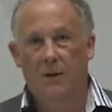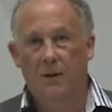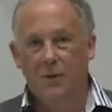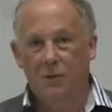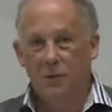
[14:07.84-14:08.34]

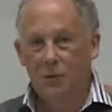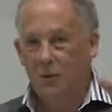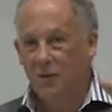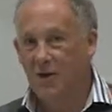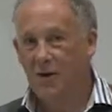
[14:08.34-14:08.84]
Go and talk
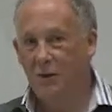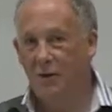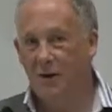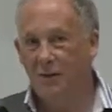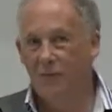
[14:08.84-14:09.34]
to
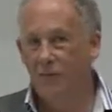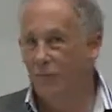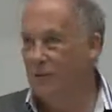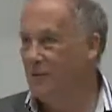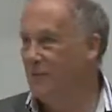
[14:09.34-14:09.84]
Sarah
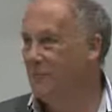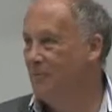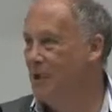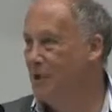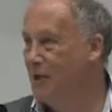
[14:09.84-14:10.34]
afterwards.
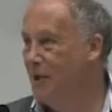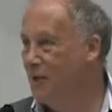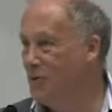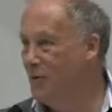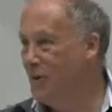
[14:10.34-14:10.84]
She
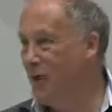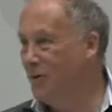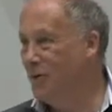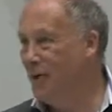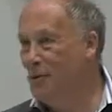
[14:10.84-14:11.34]
knows the
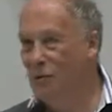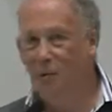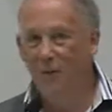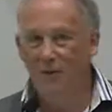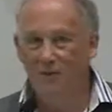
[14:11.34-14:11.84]
downloads
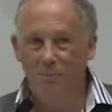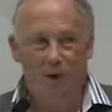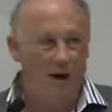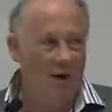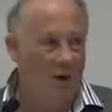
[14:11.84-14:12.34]
almost
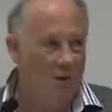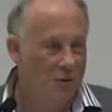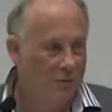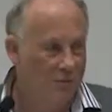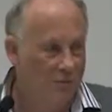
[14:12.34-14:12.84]
by
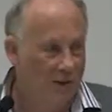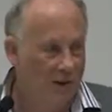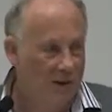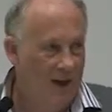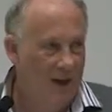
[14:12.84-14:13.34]
heart.
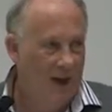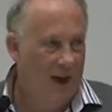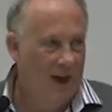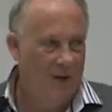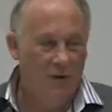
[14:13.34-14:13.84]

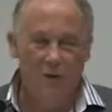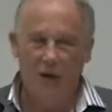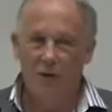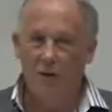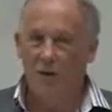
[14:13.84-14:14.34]
And the
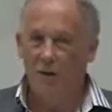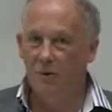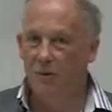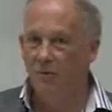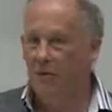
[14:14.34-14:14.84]

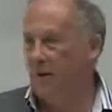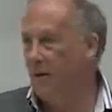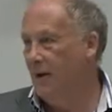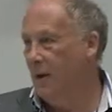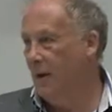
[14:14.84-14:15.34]
downloads for
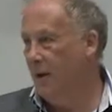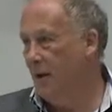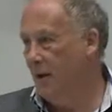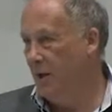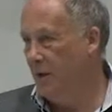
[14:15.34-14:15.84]

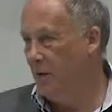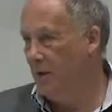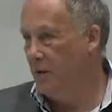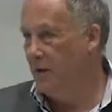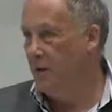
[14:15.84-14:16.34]

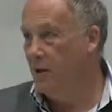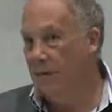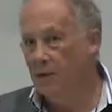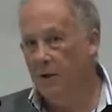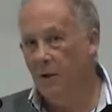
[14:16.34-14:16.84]

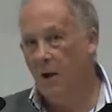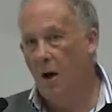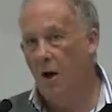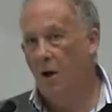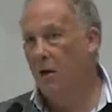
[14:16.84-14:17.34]
e-theses
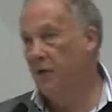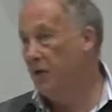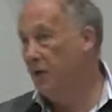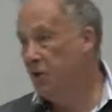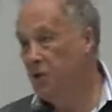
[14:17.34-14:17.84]
are
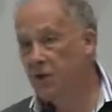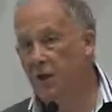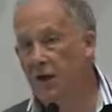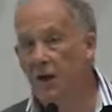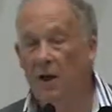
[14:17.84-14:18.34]

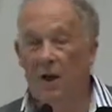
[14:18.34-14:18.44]
essentially